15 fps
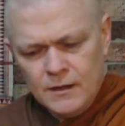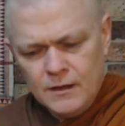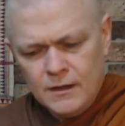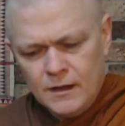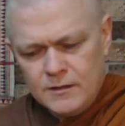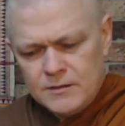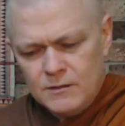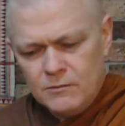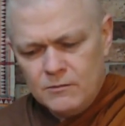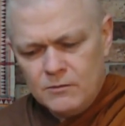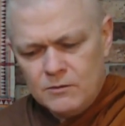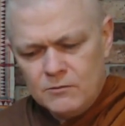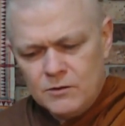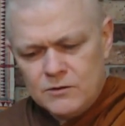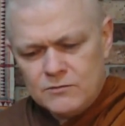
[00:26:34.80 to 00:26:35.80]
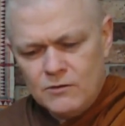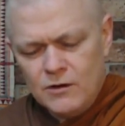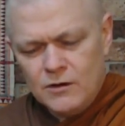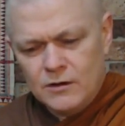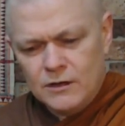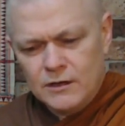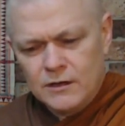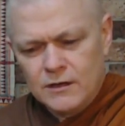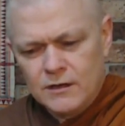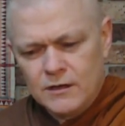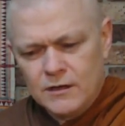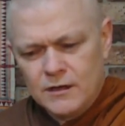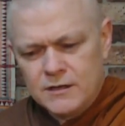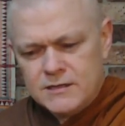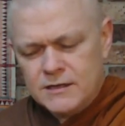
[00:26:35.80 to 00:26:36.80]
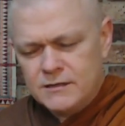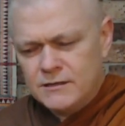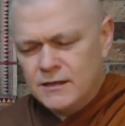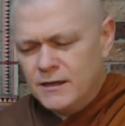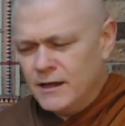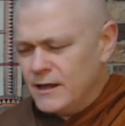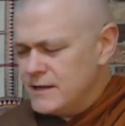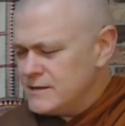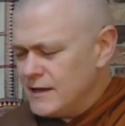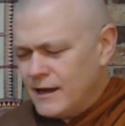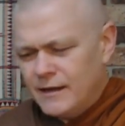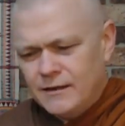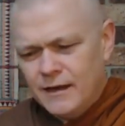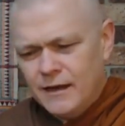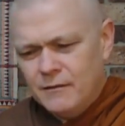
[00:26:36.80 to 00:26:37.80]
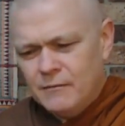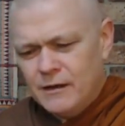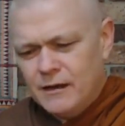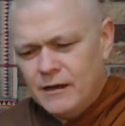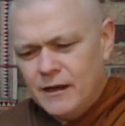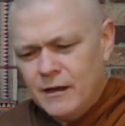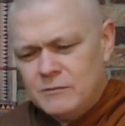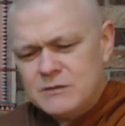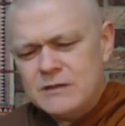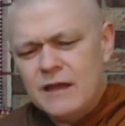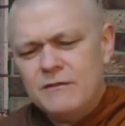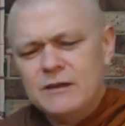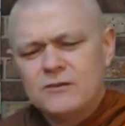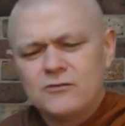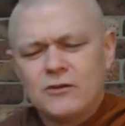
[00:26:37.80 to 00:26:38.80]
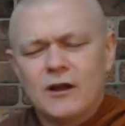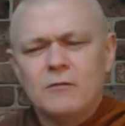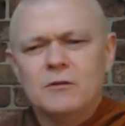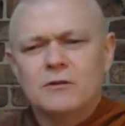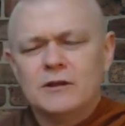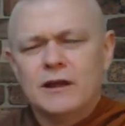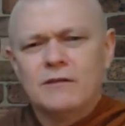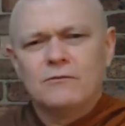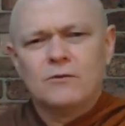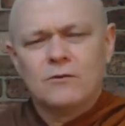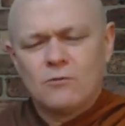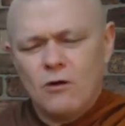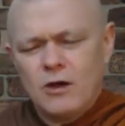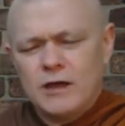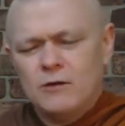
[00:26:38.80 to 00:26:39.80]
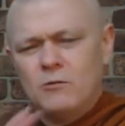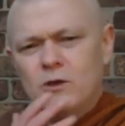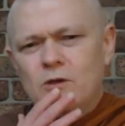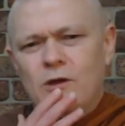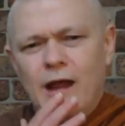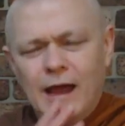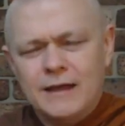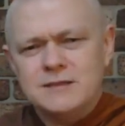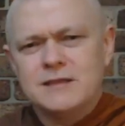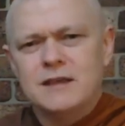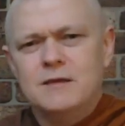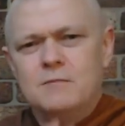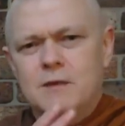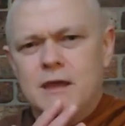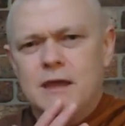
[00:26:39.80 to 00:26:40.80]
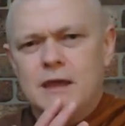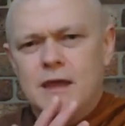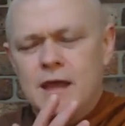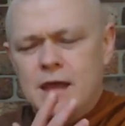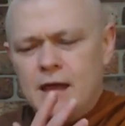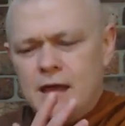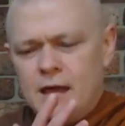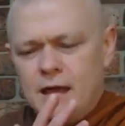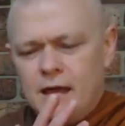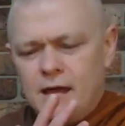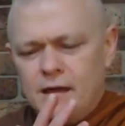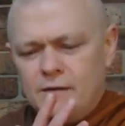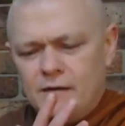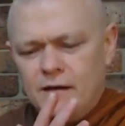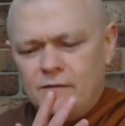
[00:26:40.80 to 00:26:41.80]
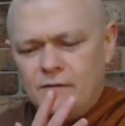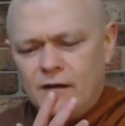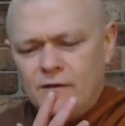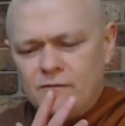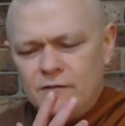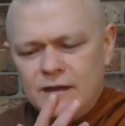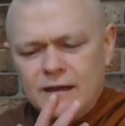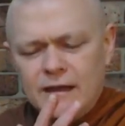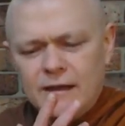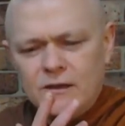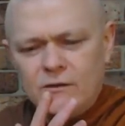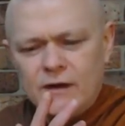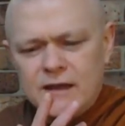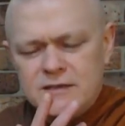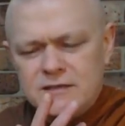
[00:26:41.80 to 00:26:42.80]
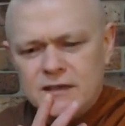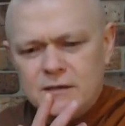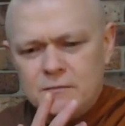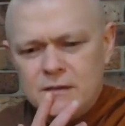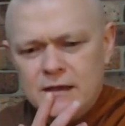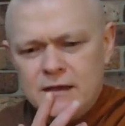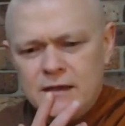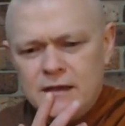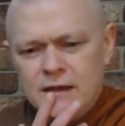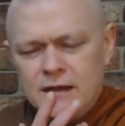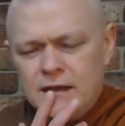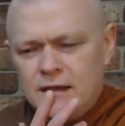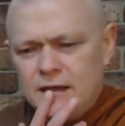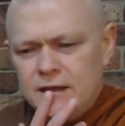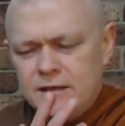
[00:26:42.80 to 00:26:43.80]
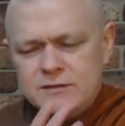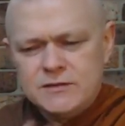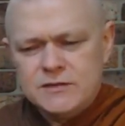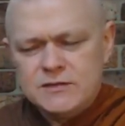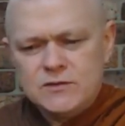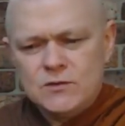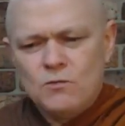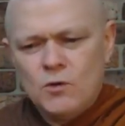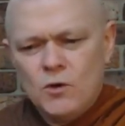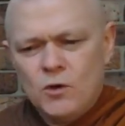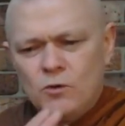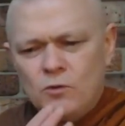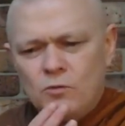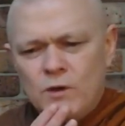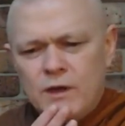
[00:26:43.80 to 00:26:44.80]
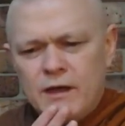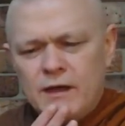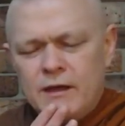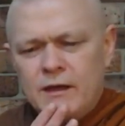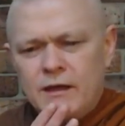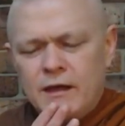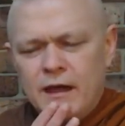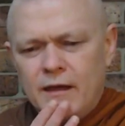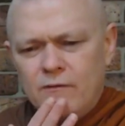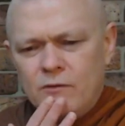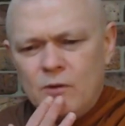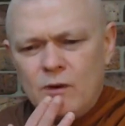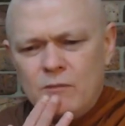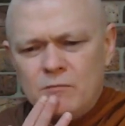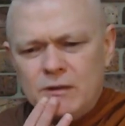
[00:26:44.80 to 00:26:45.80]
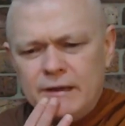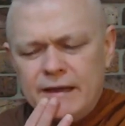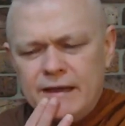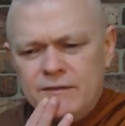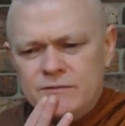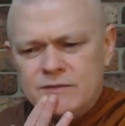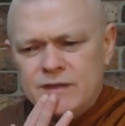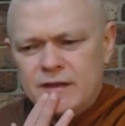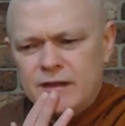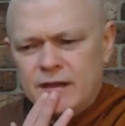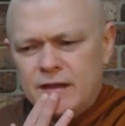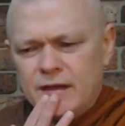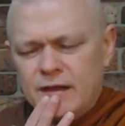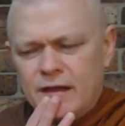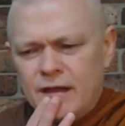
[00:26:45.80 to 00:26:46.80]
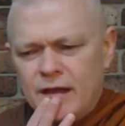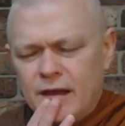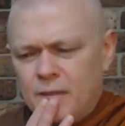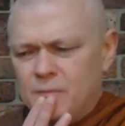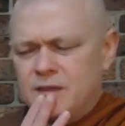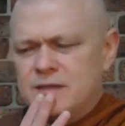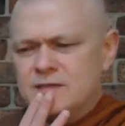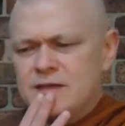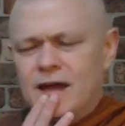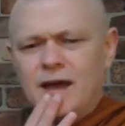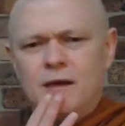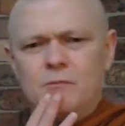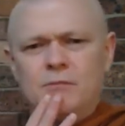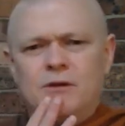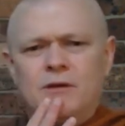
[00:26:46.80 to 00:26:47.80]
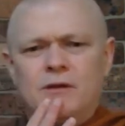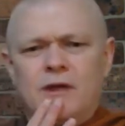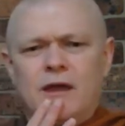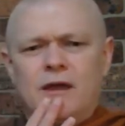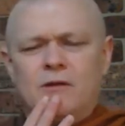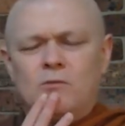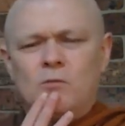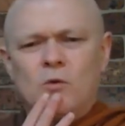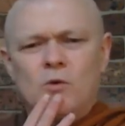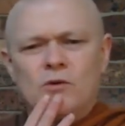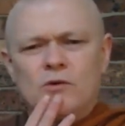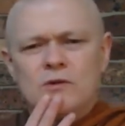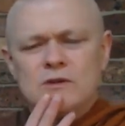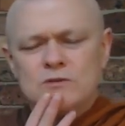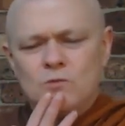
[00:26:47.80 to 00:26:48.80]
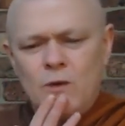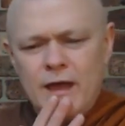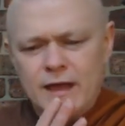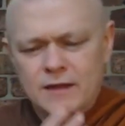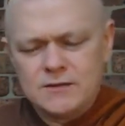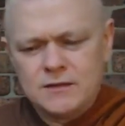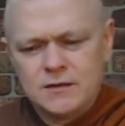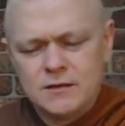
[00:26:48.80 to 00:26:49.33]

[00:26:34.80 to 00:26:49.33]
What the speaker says: I said, what's wrong? He said, I'm just having trouble kind of grokking what you're asking me. I feel like you're asking me, is this a world where everyone believes that up is up and water is wet?